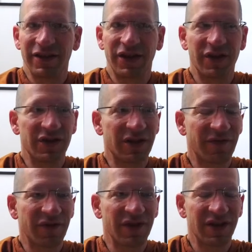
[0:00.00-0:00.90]
There's
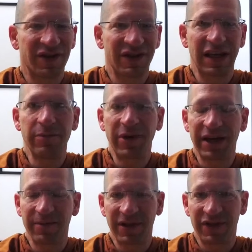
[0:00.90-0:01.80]
different skin
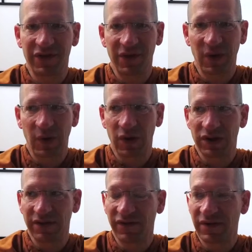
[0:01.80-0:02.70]
pigments or
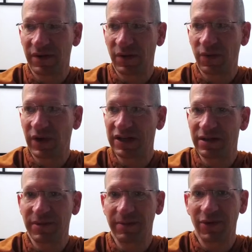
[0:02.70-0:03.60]
different ways
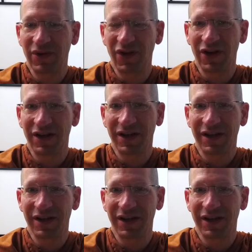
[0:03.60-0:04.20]
that people look.